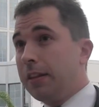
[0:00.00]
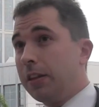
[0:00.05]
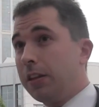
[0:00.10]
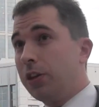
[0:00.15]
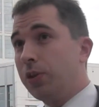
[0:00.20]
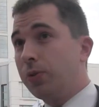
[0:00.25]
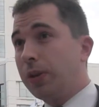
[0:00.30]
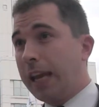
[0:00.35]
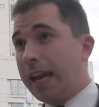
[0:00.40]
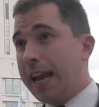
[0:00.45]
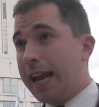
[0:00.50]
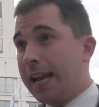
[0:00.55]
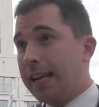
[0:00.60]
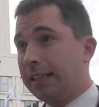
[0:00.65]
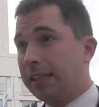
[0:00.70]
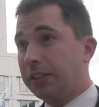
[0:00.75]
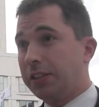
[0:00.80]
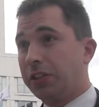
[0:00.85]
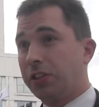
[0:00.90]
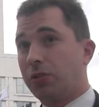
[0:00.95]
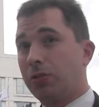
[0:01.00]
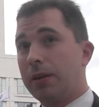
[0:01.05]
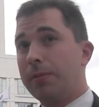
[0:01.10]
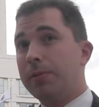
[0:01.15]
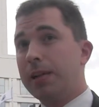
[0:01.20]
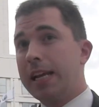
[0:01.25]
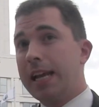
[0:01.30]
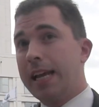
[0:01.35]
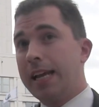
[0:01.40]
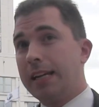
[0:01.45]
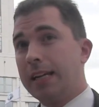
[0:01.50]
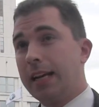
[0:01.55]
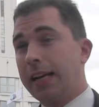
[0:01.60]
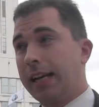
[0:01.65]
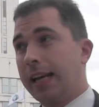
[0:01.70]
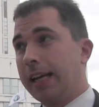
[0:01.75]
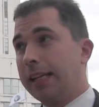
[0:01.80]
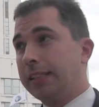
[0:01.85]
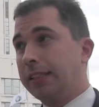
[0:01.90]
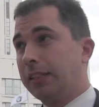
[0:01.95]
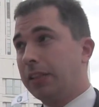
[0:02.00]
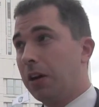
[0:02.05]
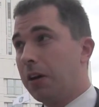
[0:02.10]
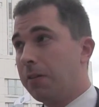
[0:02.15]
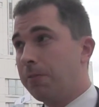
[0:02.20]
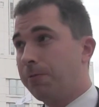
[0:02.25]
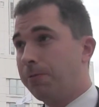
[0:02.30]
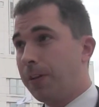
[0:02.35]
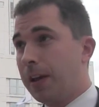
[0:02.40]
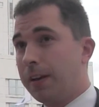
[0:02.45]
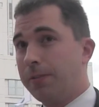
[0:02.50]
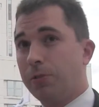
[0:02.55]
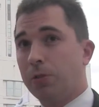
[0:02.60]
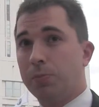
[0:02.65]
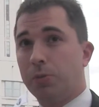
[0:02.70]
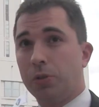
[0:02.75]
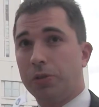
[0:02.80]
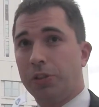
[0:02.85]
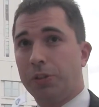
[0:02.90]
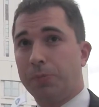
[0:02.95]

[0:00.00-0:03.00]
you can't discriminate against unfavorable